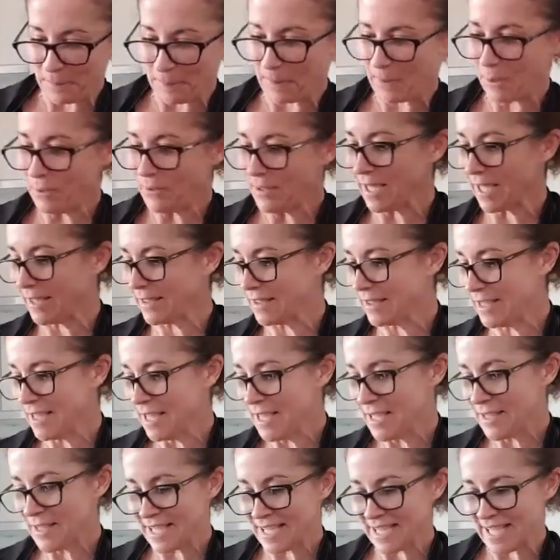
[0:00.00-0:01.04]
Okay,
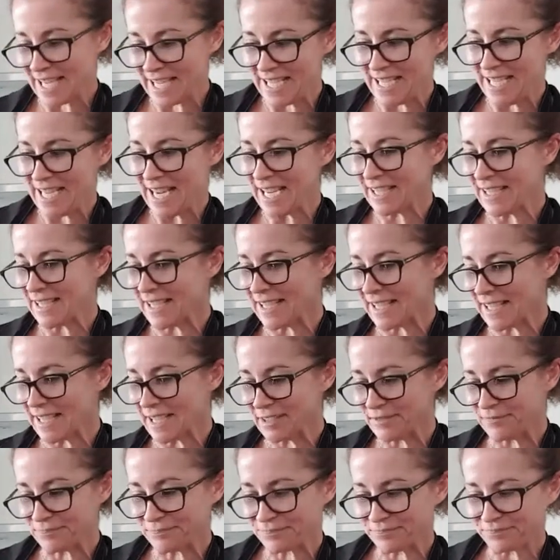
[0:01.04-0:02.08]
so say next.
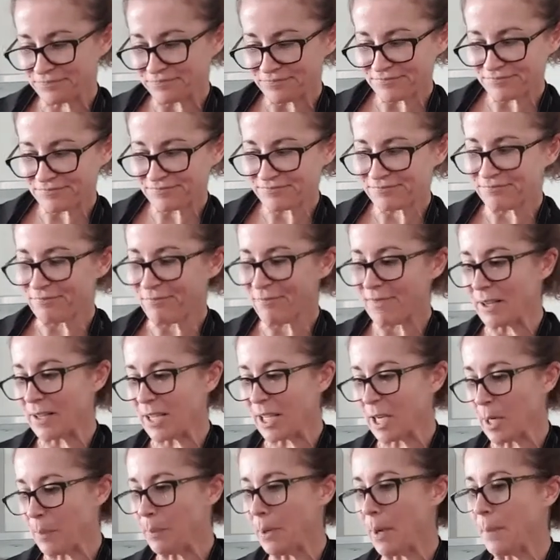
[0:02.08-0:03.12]

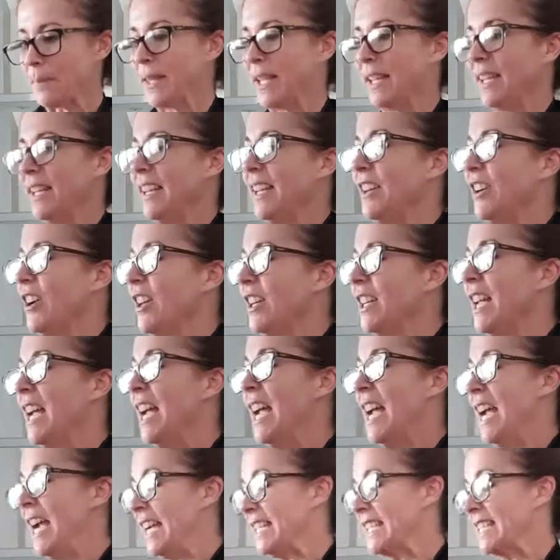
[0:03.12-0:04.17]
I'm going to pop the lid on.
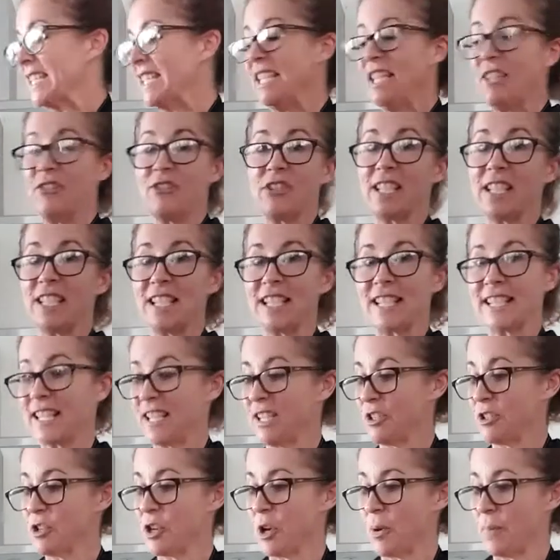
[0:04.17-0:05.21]
It's literally just going
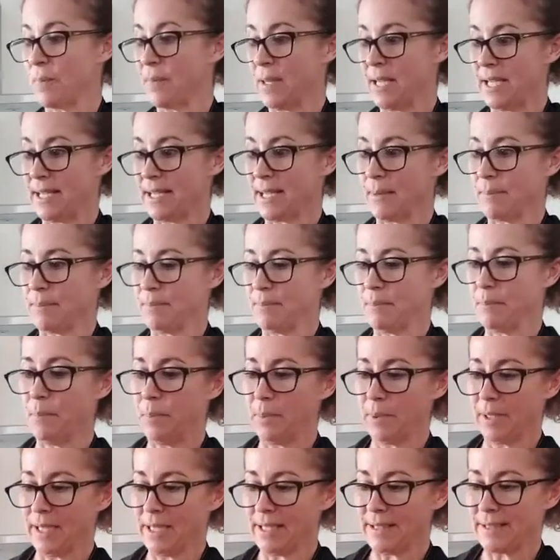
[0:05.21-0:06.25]
to chop these up,
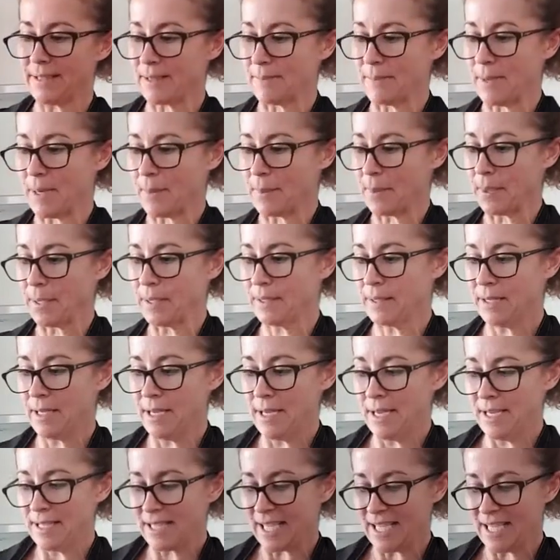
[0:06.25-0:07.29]
lips them up.
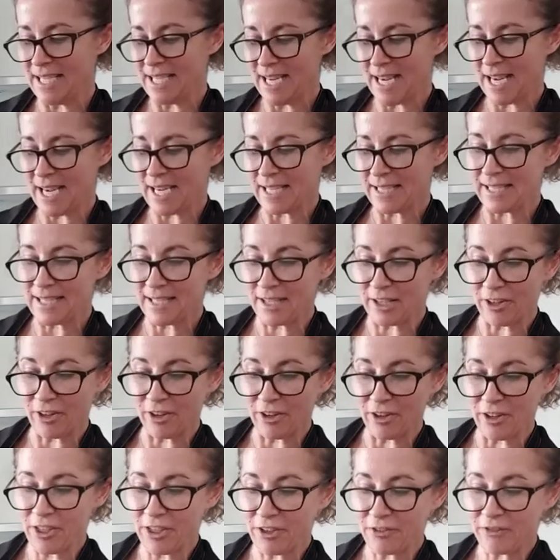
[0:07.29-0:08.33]
So next, it's going to
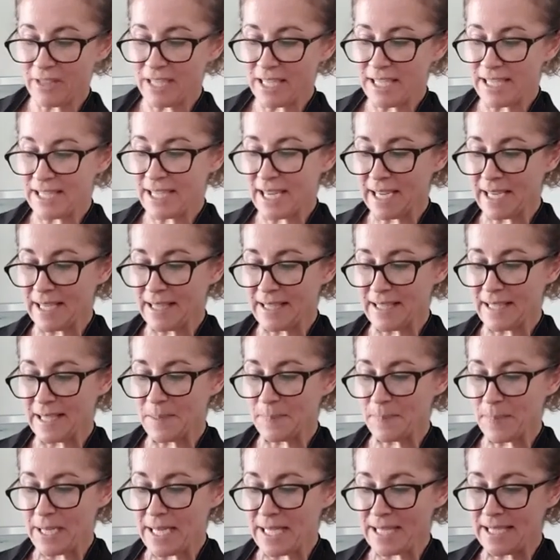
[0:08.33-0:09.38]
go 3 seconds,
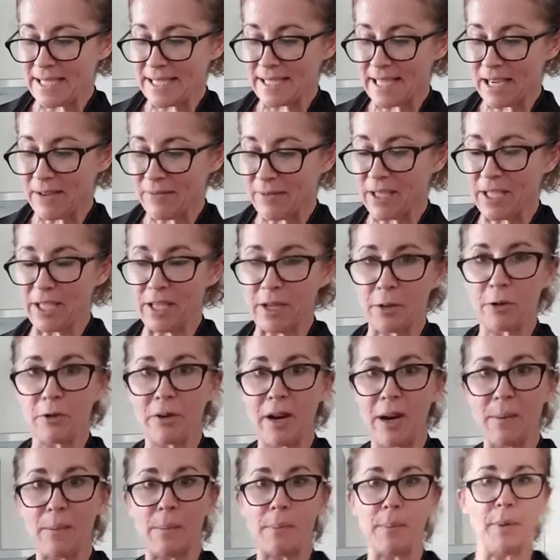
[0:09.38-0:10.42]
speed 7, and I'll
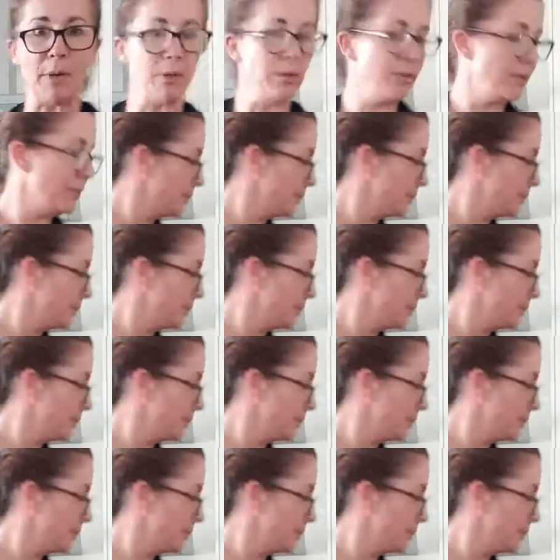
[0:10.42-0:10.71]
grab a bowl.